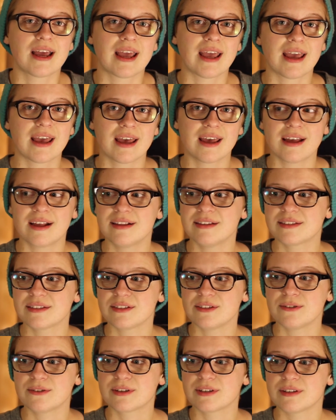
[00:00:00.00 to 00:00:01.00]
And
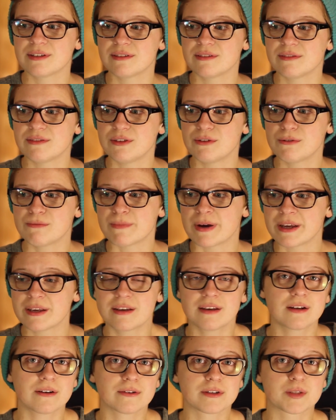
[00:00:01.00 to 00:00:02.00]
you might
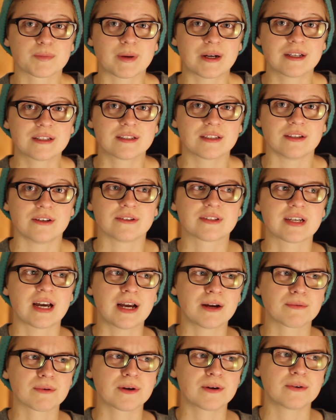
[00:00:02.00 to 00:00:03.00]
get a response to those.
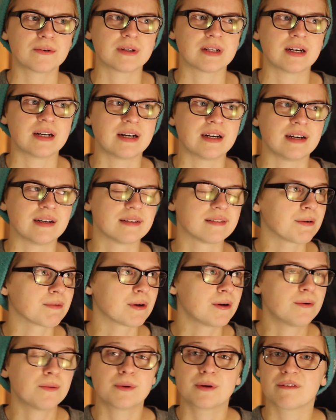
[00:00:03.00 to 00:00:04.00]
I
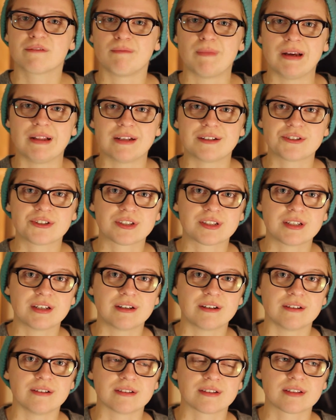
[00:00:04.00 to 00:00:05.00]
wrote one of my
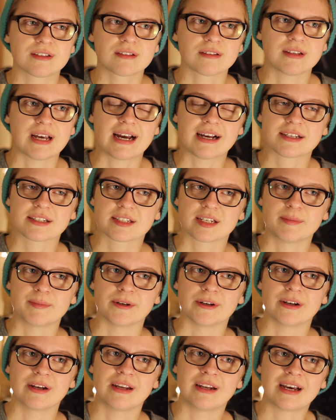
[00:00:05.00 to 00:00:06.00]
legislators last
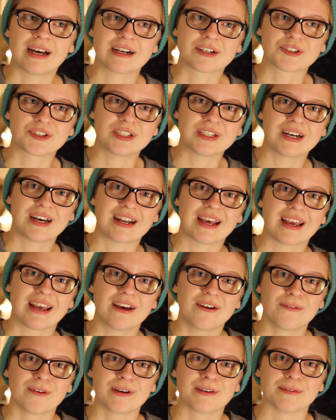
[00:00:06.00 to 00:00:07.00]
summer and actually got a
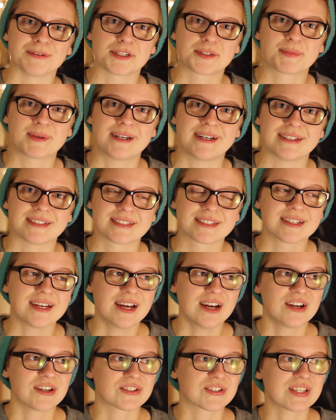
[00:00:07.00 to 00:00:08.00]
handwritten response.
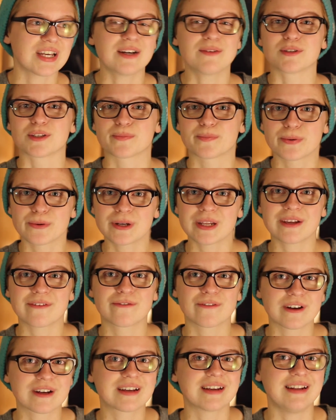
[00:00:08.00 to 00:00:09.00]
So that was pretty
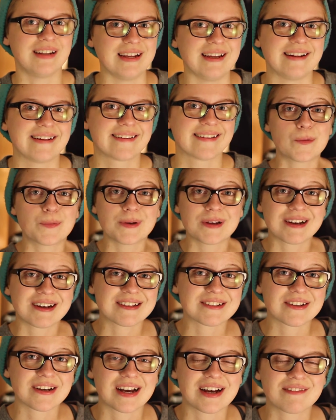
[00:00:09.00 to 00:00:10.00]
freaking neat. I hope you
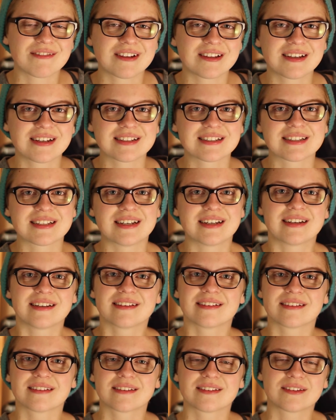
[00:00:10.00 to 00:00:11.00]
guys are having a nice
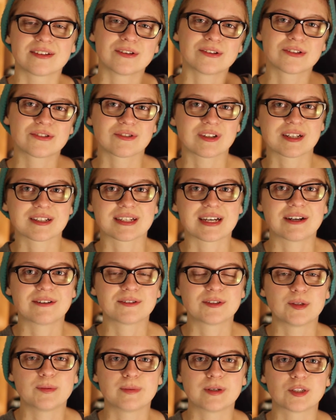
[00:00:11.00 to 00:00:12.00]
night. Don't stress
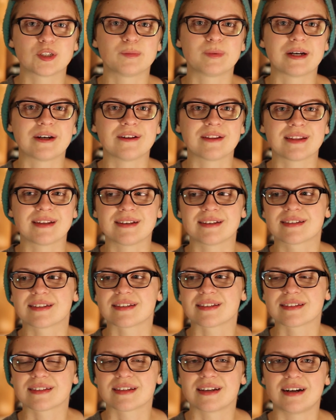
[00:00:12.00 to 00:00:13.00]
out too much about
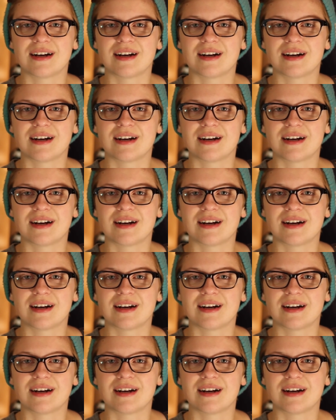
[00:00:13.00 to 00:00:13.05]
this.